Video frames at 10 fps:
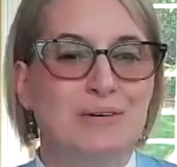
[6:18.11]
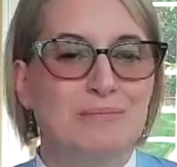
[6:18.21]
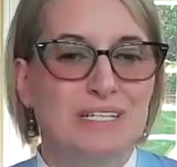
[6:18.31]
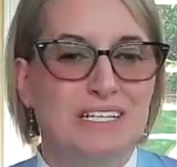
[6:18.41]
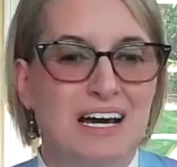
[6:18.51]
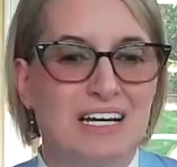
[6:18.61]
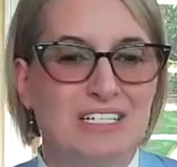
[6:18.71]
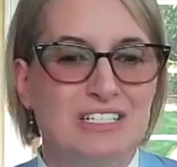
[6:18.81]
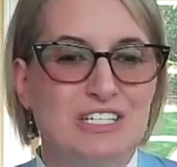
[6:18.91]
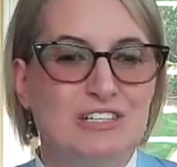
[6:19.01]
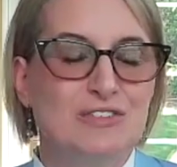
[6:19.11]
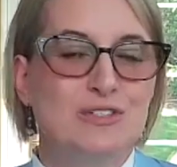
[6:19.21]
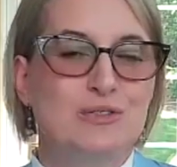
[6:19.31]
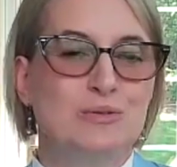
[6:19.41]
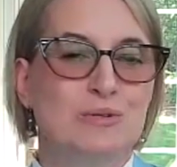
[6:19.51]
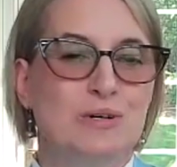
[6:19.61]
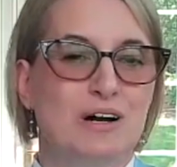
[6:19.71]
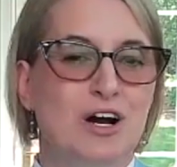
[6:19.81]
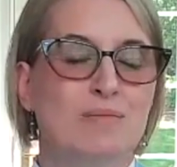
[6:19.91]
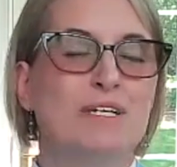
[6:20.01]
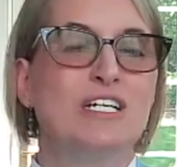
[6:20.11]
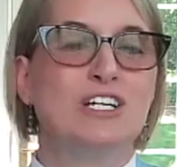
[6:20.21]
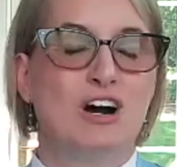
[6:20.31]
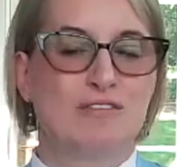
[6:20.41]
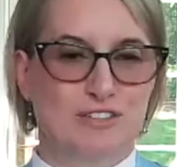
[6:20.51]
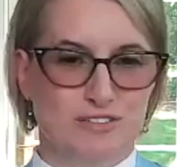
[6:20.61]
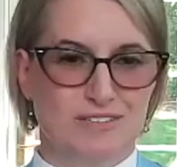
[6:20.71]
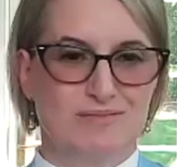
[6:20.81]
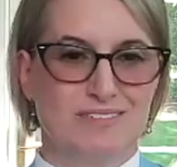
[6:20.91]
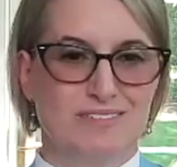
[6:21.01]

because if you are being offered